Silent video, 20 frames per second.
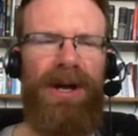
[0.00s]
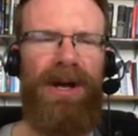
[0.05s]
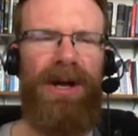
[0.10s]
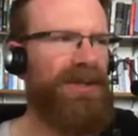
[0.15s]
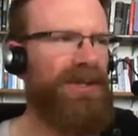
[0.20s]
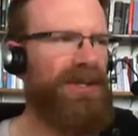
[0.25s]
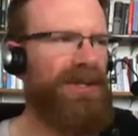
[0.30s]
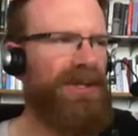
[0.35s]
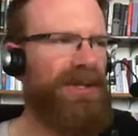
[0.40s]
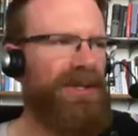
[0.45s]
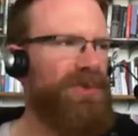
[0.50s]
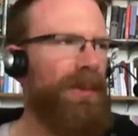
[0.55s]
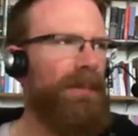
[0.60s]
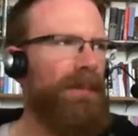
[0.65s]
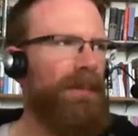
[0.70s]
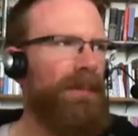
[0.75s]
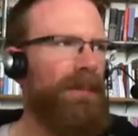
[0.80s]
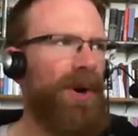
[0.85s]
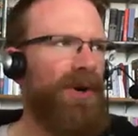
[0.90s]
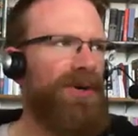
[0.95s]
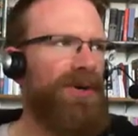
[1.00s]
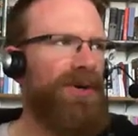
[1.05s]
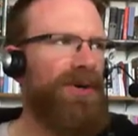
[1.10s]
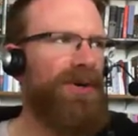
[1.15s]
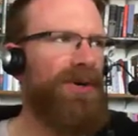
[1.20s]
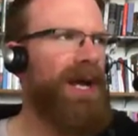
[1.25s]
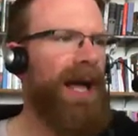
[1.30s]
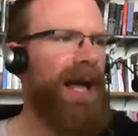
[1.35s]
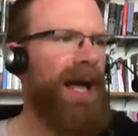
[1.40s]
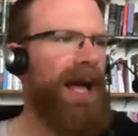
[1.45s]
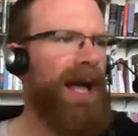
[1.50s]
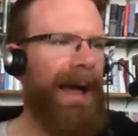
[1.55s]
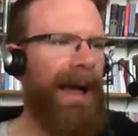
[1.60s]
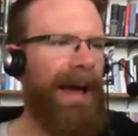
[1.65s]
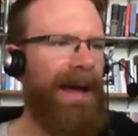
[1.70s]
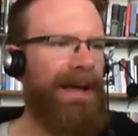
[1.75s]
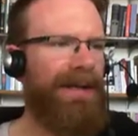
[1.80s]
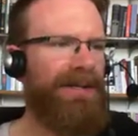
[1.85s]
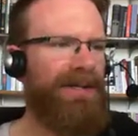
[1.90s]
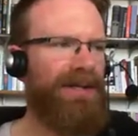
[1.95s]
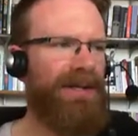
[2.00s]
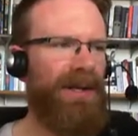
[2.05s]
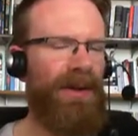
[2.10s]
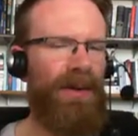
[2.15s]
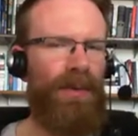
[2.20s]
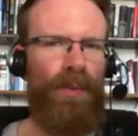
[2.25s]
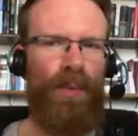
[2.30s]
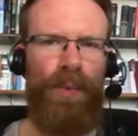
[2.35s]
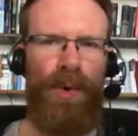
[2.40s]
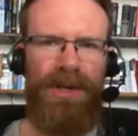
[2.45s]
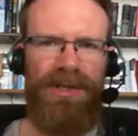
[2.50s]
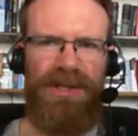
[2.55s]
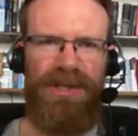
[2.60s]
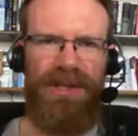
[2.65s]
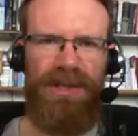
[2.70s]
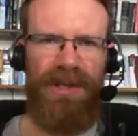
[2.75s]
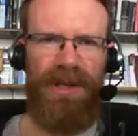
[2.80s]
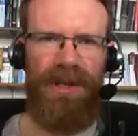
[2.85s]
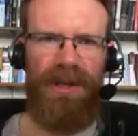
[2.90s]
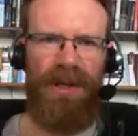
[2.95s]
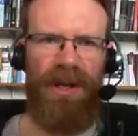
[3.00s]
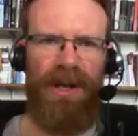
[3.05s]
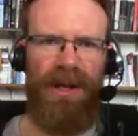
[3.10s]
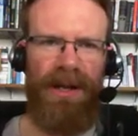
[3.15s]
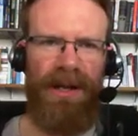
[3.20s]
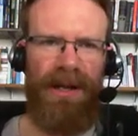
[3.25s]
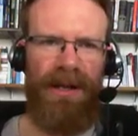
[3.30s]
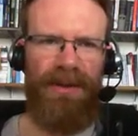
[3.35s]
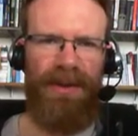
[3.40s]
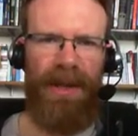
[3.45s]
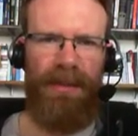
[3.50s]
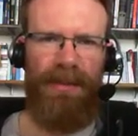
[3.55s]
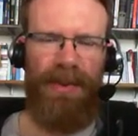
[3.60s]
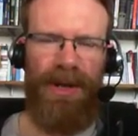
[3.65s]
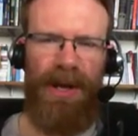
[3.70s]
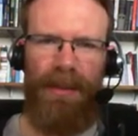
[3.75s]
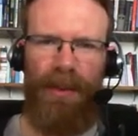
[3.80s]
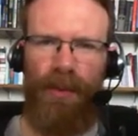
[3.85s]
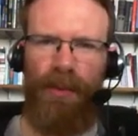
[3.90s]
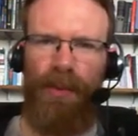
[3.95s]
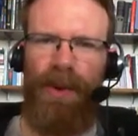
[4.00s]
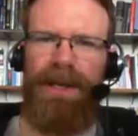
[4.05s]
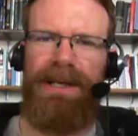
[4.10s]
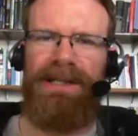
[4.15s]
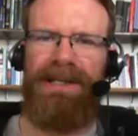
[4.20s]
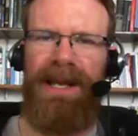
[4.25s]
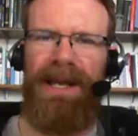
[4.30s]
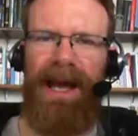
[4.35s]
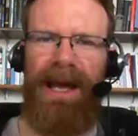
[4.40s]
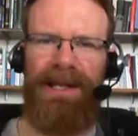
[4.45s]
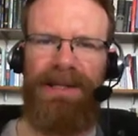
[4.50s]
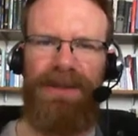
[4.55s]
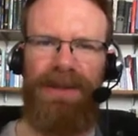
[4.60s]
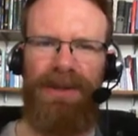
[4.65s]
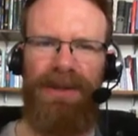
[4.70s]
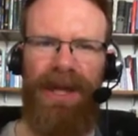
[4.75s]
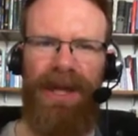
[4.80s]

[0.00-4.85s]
And once uh, they become a written text, that becomes a, a redaction.